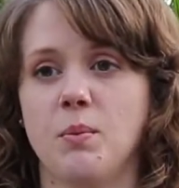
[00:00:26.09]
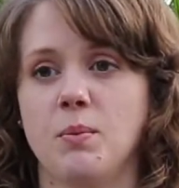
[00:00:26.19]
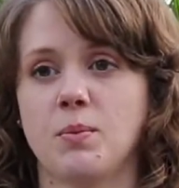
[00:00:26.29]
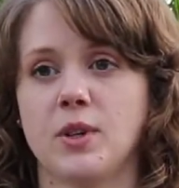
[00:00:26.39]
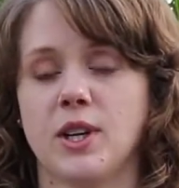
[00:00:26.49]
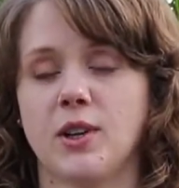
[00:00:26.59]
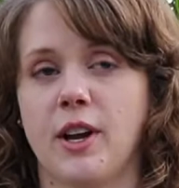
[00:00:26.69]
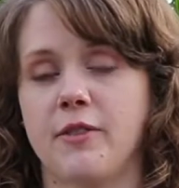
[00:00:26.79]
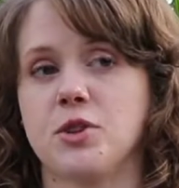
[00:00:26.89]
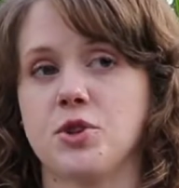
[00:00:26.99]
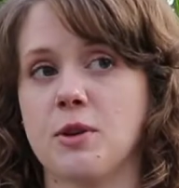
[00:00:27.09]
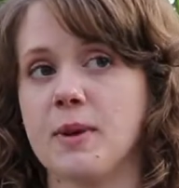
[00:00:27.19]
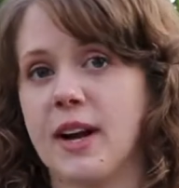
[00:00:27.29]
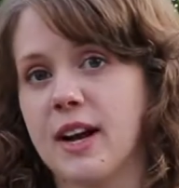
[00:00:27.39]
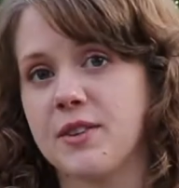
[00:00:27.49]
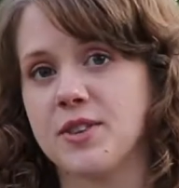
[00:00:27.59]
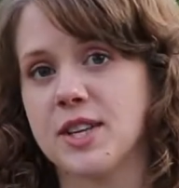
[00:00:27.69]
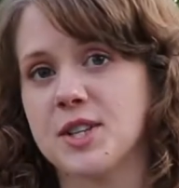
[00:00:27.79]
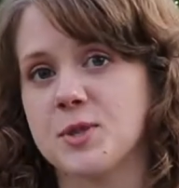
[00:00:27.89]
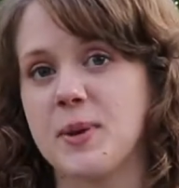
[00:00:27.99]
get a lot of enjoyment out of
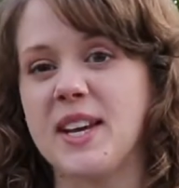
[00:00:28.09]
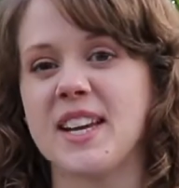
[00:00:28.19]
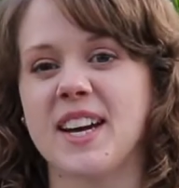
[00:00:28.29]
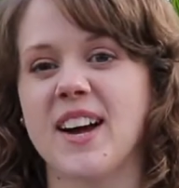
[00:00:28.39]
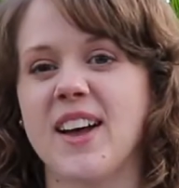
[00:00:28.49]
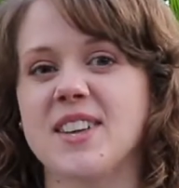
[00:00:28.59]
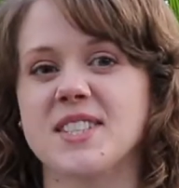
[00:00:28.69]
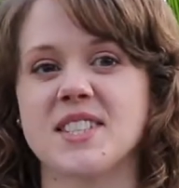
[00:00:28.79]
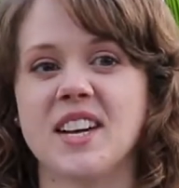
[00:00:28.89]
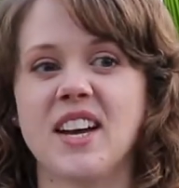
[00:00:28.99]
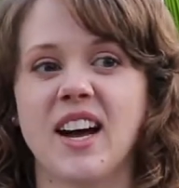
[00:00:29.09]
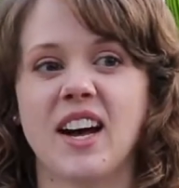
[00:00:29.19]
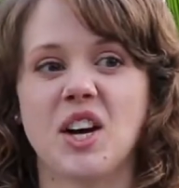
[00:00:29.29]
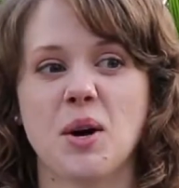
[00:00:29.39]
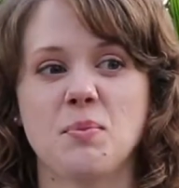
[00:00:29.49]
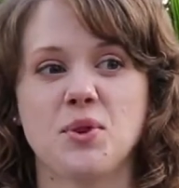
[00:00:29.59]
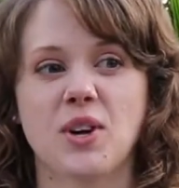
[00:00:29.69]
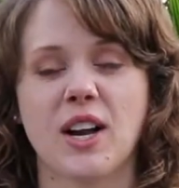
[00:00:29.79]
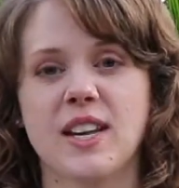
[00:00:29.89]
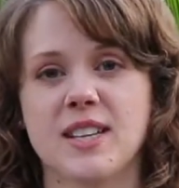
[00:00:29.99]
this because you
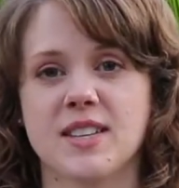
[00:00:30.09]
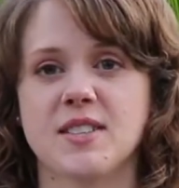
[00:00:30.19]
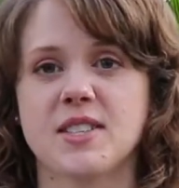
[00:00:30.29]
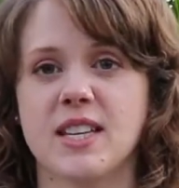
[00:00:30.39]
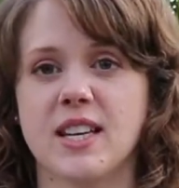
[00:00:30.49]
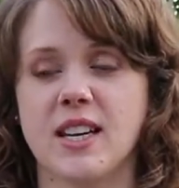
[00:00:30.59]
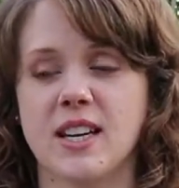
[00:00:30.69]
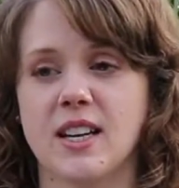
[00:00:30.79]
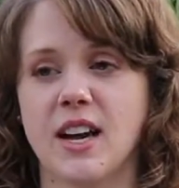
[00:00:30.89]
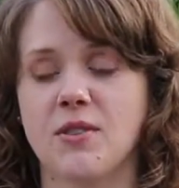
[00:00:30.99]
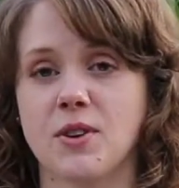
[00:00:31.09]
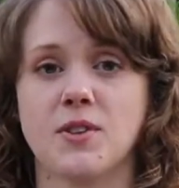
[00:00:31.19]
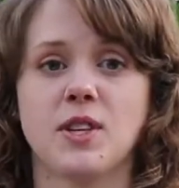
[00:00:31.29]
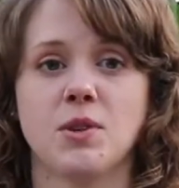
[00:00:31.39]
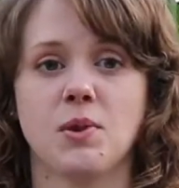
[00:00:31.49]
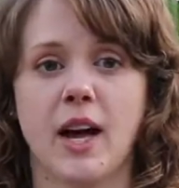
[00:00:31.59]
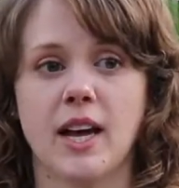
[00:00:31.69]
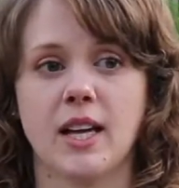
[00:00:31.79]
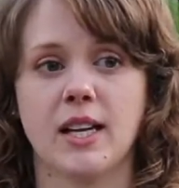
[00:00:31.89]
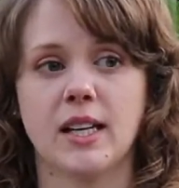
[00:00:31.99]
kind of get to see everything you
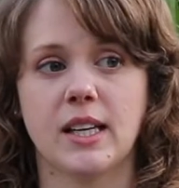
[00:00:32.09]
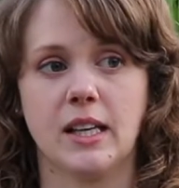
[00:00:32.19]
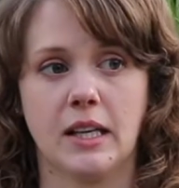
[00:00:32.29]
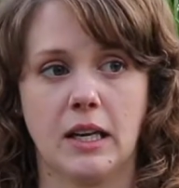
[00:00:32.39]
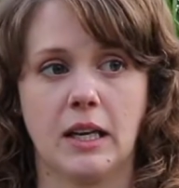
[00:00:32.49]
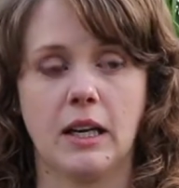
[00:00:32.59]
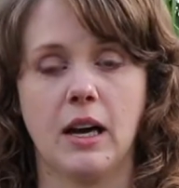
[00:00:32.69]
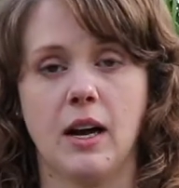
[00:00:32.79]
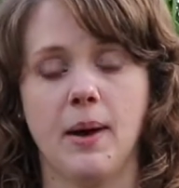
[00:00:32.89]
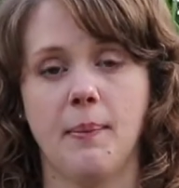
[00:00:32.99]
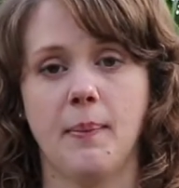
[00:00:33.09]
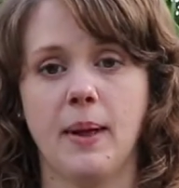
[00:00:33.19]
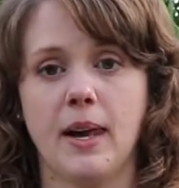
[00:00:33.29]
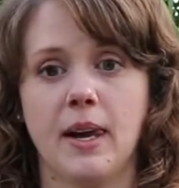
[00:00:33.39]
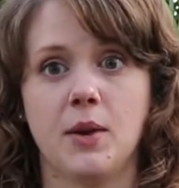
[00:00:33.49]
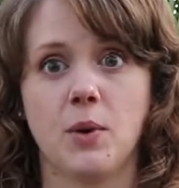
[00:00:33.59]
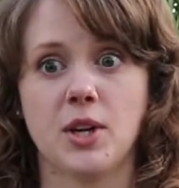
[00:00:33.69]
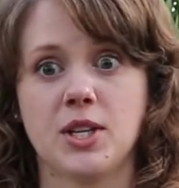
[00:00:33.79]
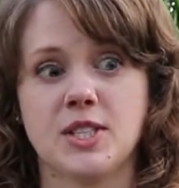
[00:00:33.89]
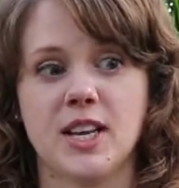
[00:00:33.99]
like in one
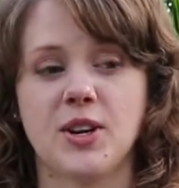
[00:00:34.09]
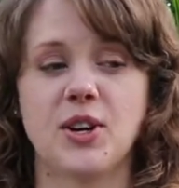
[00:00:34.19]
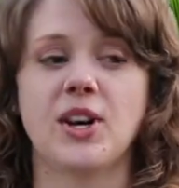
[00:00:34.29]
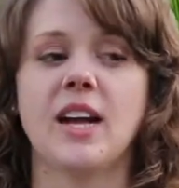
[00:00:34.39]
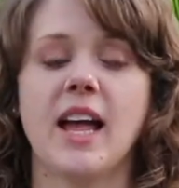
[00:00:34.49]
container.